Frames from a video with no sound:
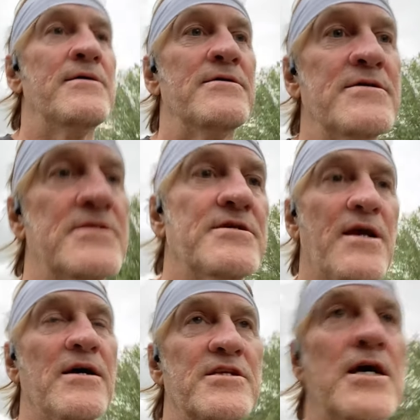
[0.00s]
This is
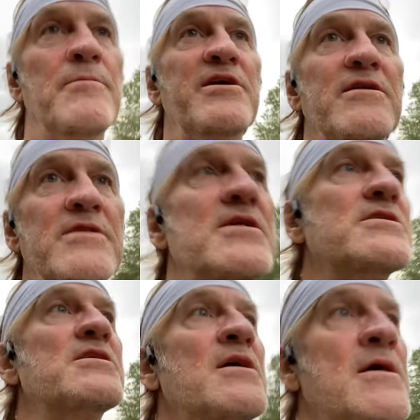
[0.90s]
God's comic and
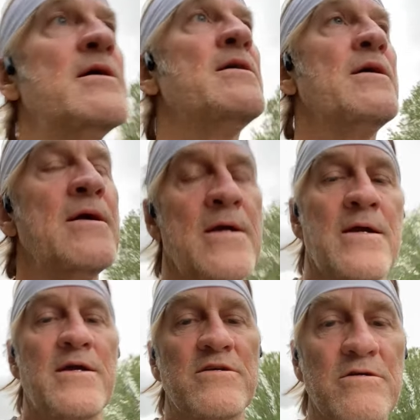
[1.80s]
this
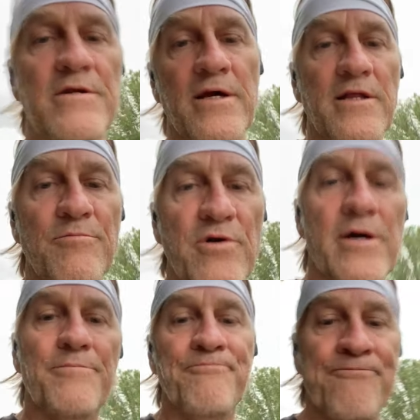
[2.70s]
is your daily bread.